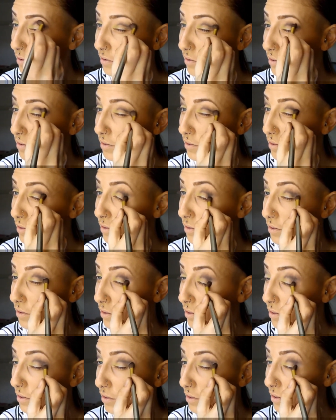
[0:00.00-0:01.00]
because
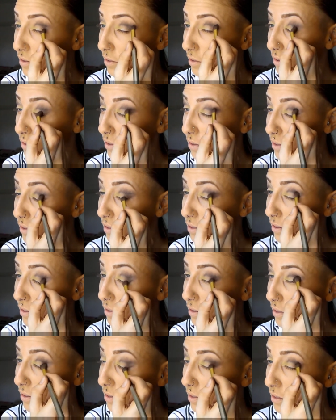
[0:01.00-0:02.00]
it seems
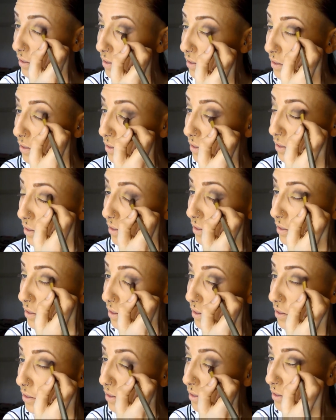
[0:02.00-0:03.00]
to look
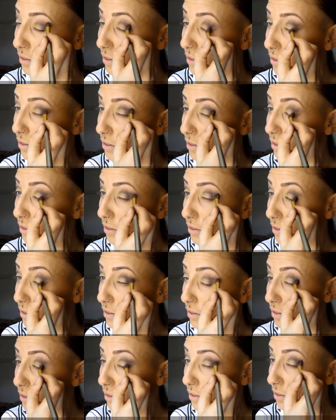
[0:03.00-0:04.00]
really nasty on me.